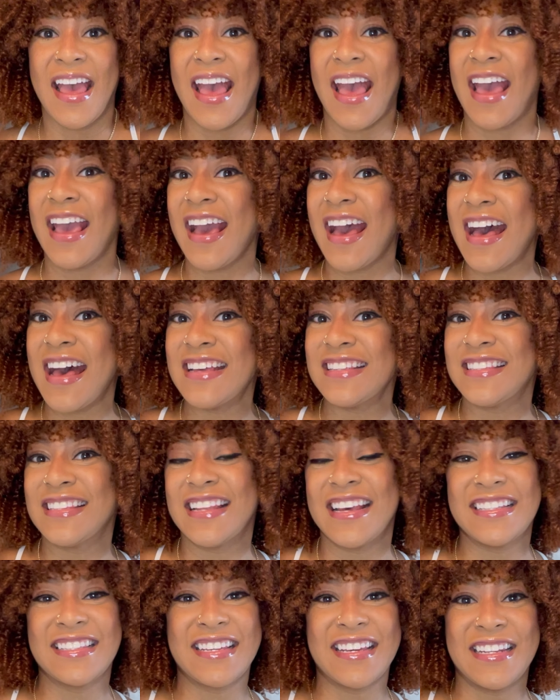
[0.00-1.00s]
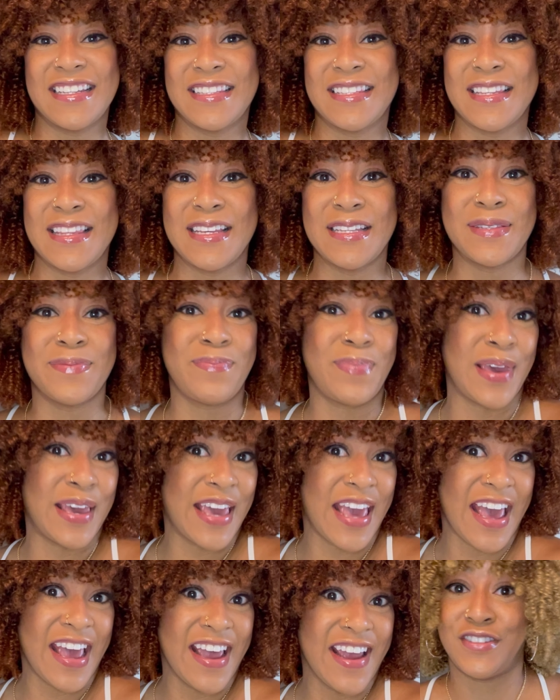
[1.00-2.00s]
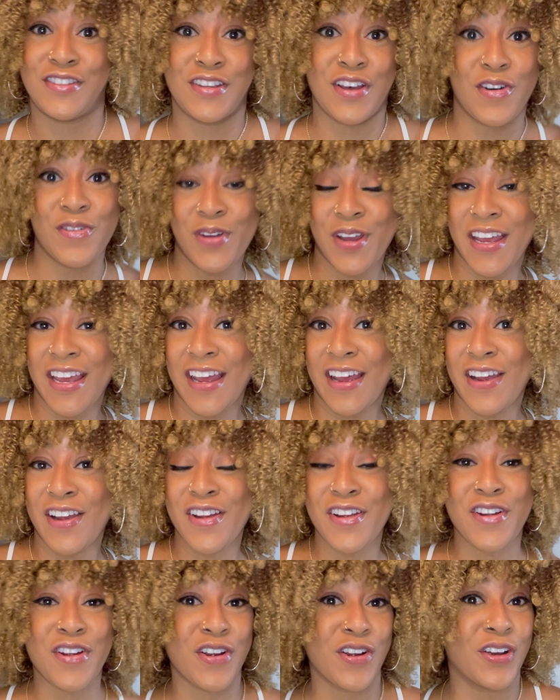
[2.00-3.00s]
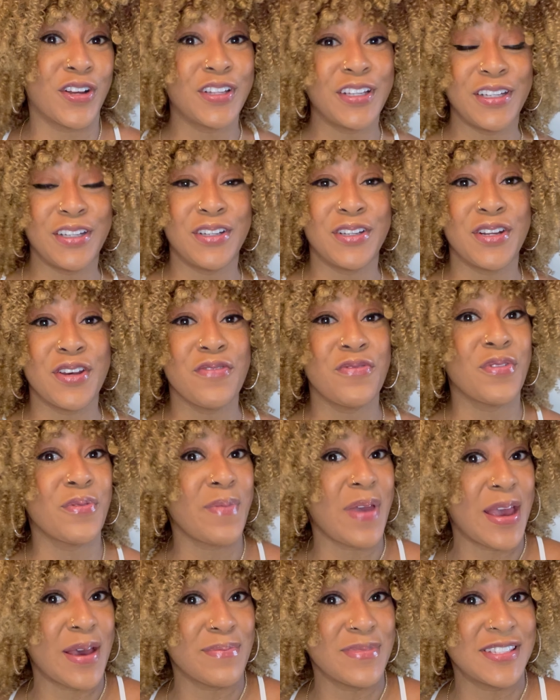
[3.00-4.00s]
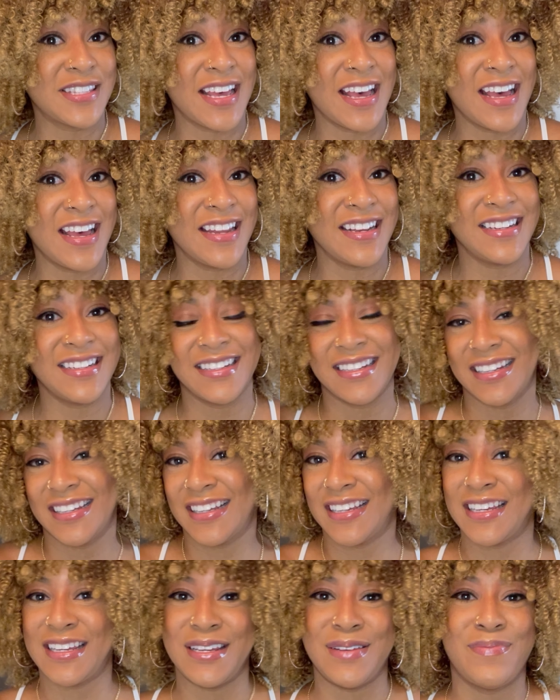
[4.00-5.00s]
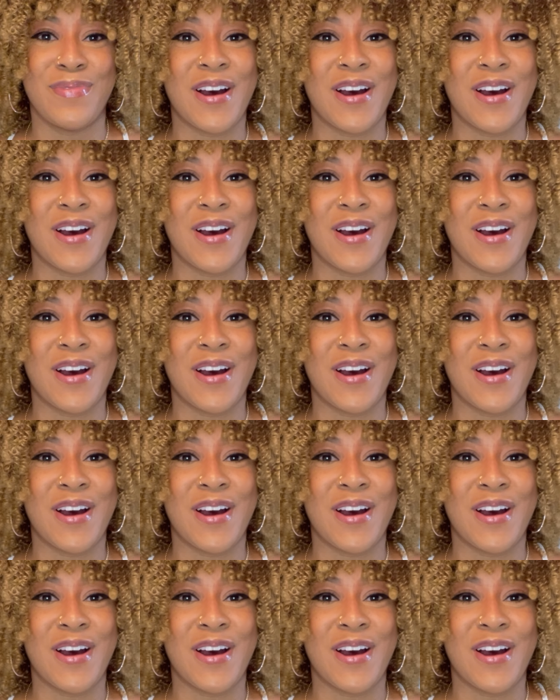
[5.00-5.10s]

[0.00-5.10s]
Hey guys, let's get into this big hair, don't care, curly unit from Amazon. Keep